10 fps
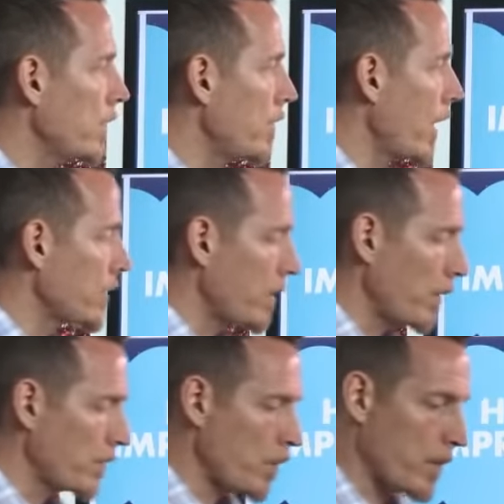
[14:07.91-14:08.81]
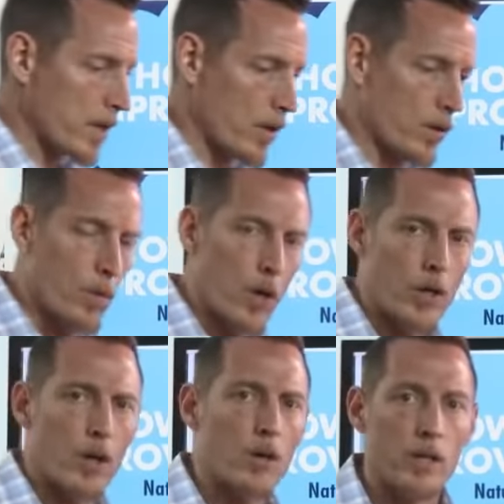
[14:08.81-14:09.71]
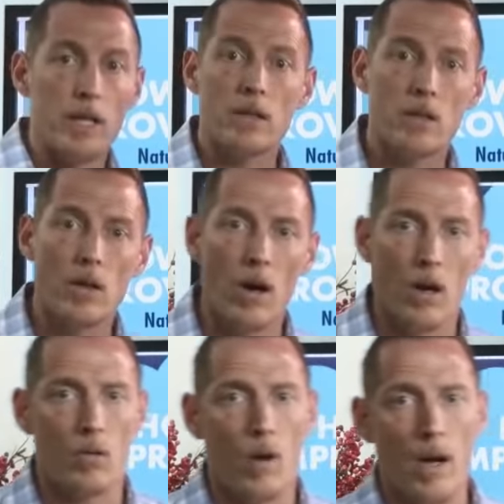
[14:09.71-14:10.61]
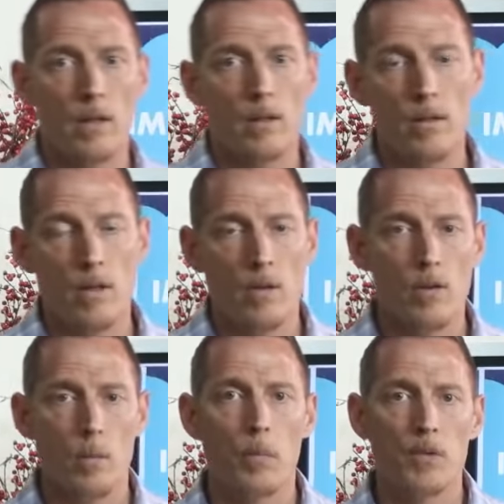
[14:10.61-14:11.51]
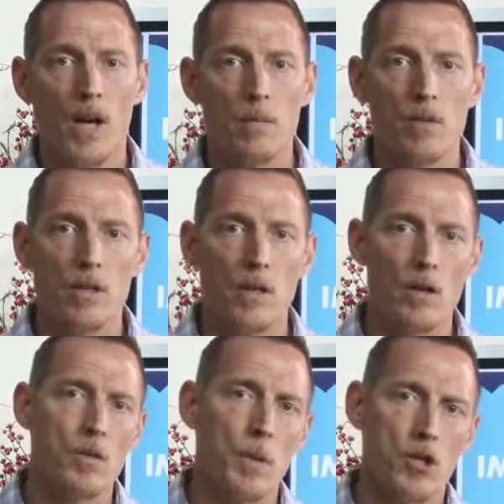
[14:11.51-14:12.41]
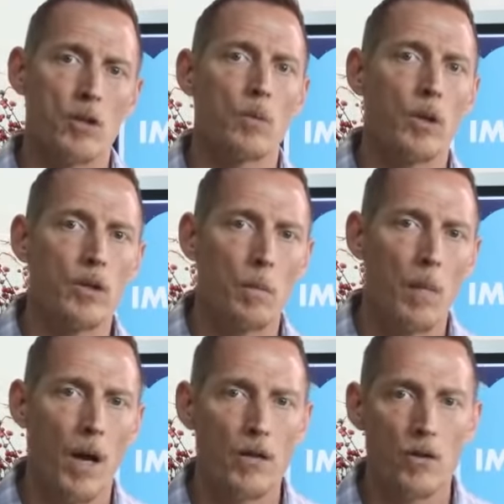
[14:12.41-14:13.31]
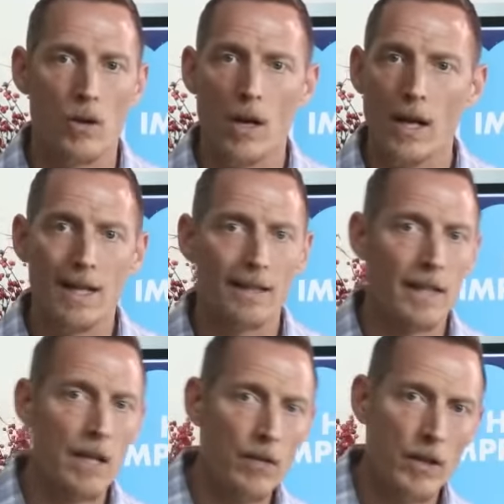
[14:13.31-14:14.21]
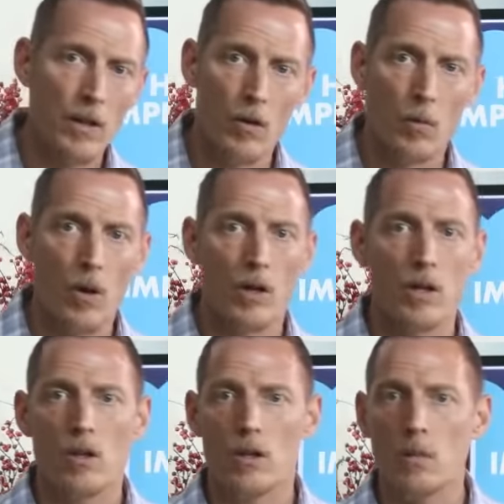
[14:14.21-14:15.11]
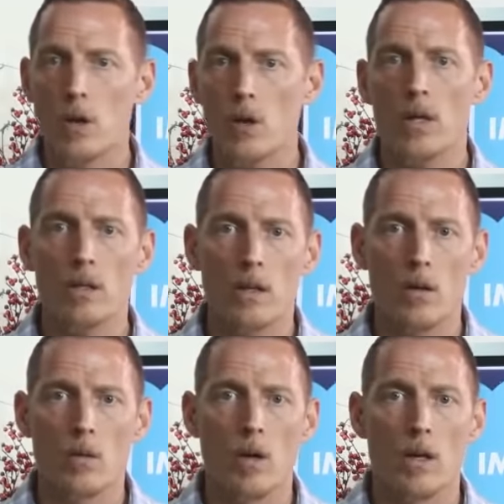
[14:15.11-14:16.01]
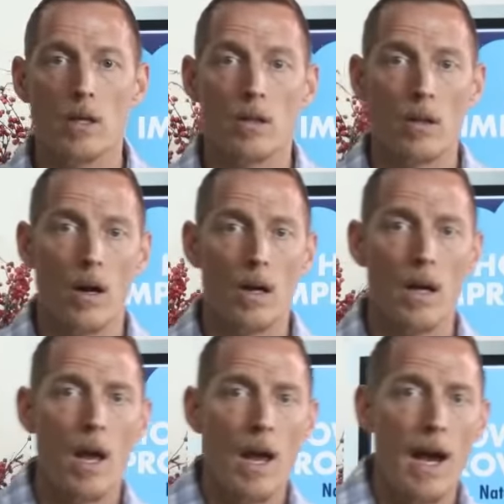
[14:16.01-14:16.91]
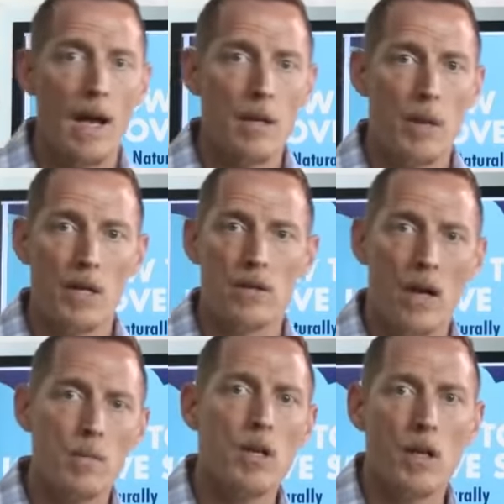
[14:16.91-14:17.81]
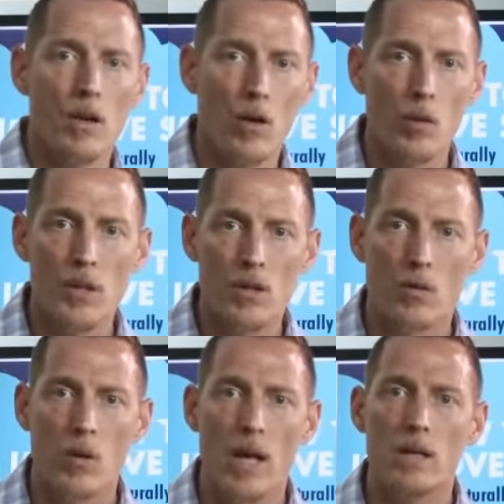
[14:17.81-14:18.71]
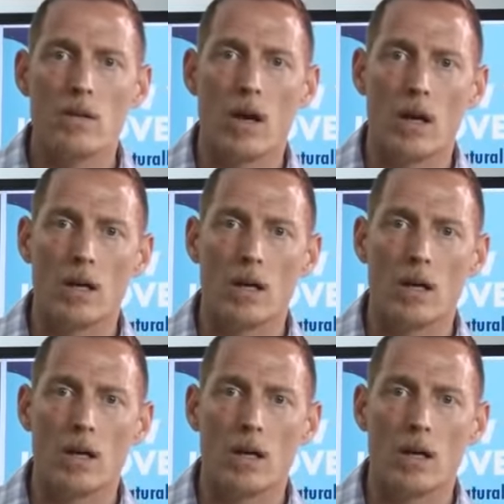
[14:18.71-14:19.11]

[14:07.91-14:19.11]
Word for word: Now, some of you may go to work early in the dark, right? And you know, some times of the year, especially winter months, you're leaving to go to work and you're commuting to go to work in the dark. And then by the time you get home, it's already dark.